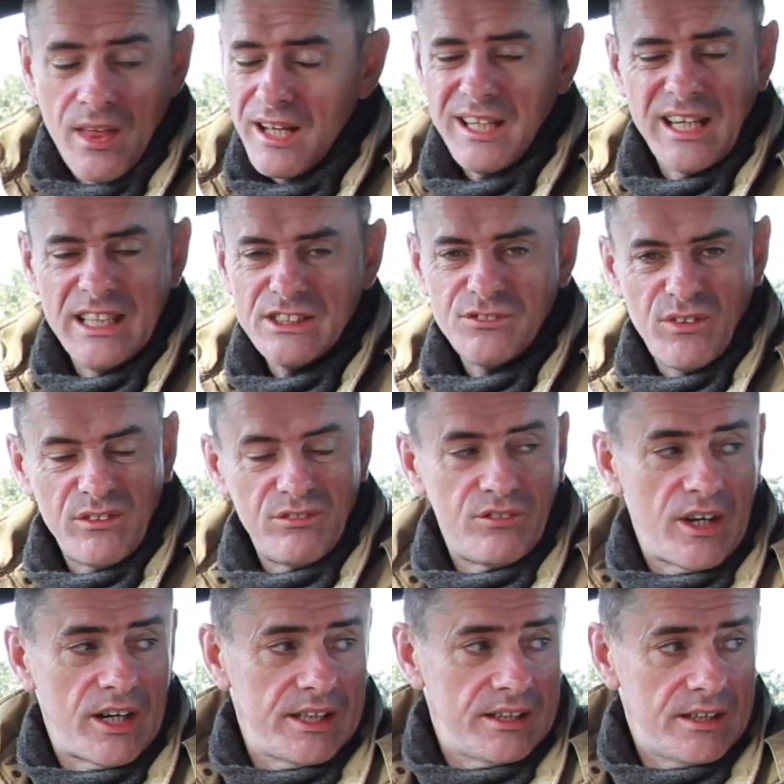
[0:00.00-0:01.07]
The kids fit
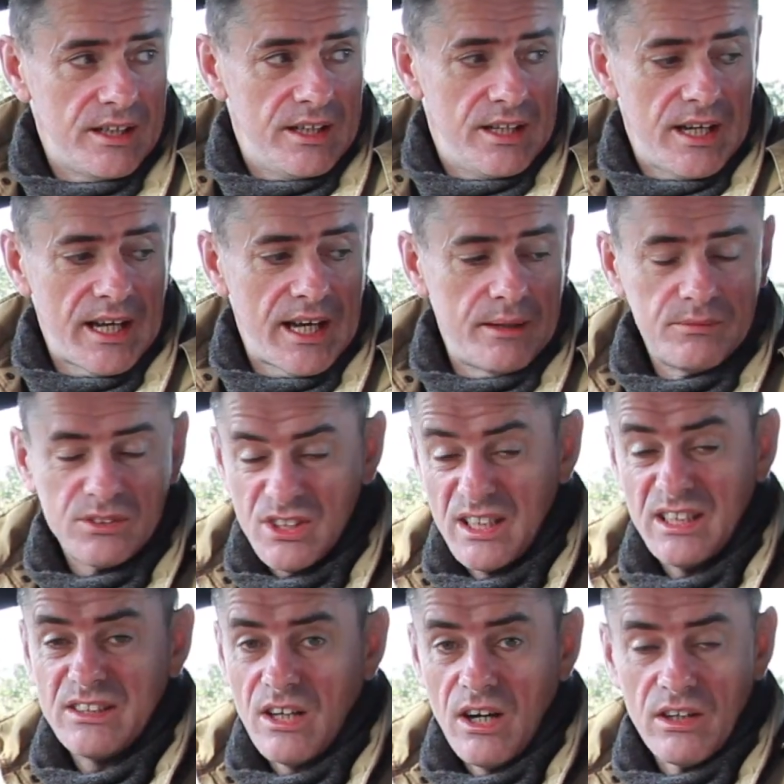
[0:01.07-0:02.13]
fine, so
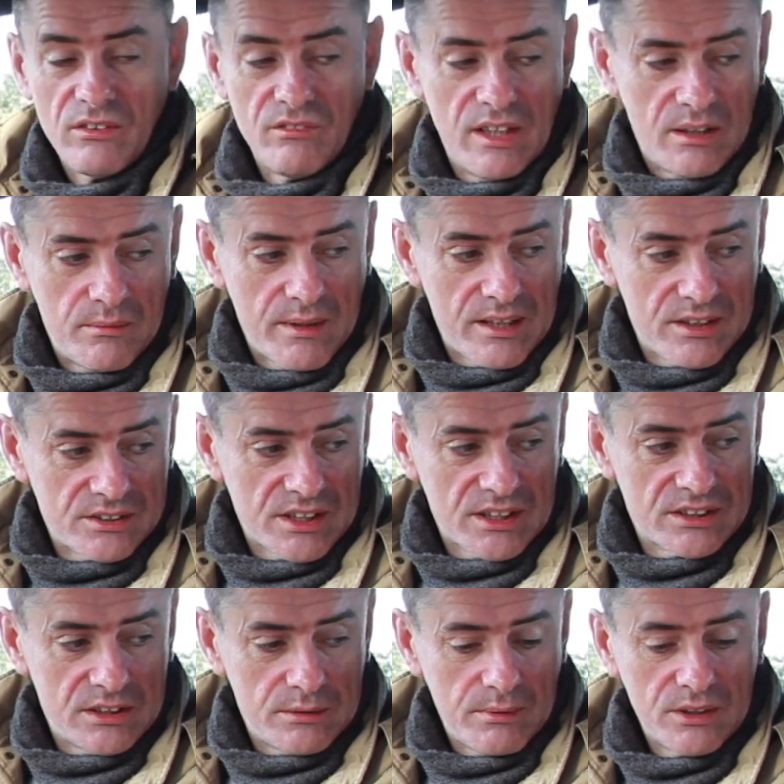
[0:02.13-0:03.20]
that's all that really matters,
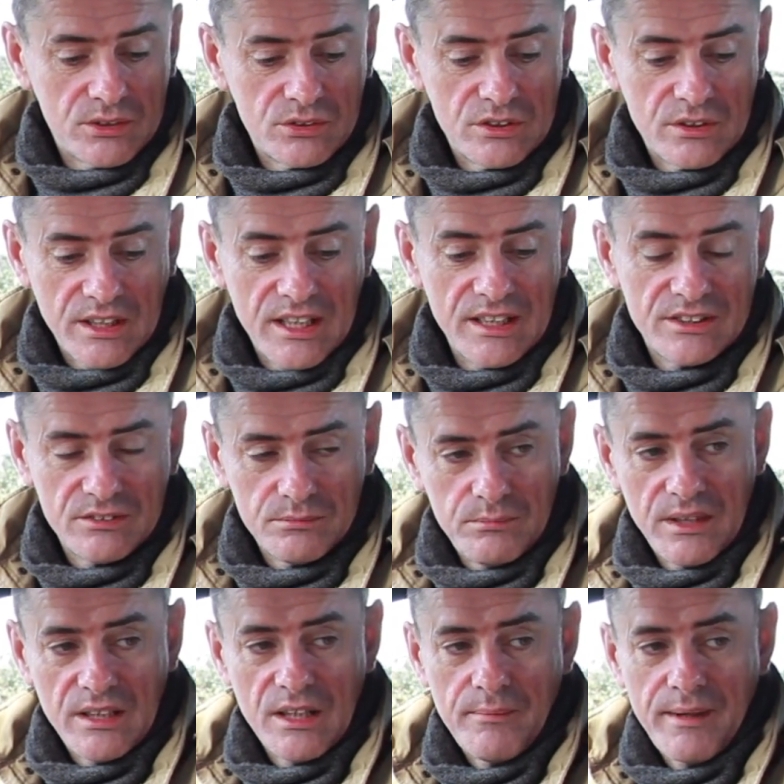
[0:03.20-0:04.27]
actually, to be honest with you, the kids
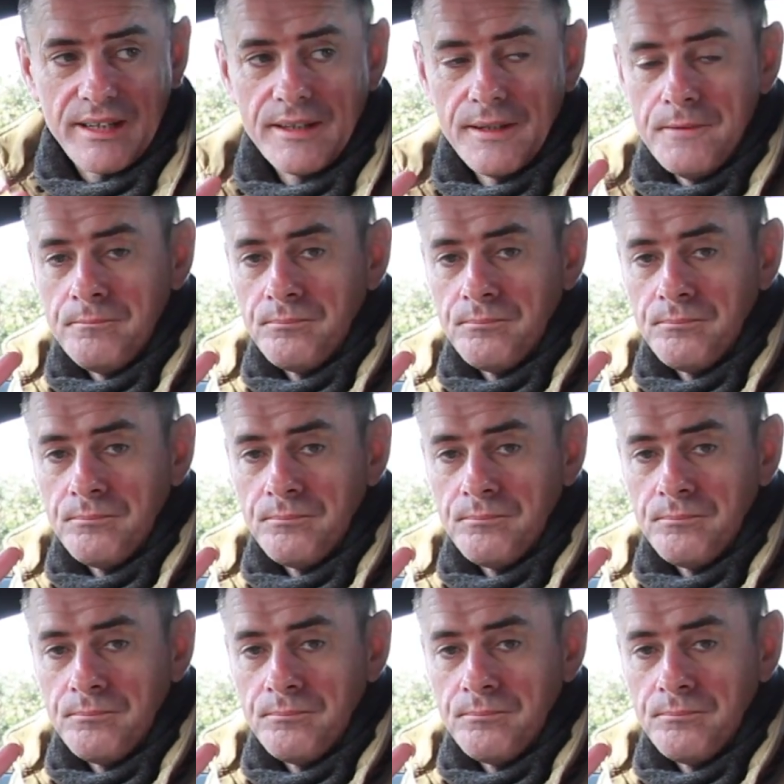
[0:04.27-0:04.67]
being in the back.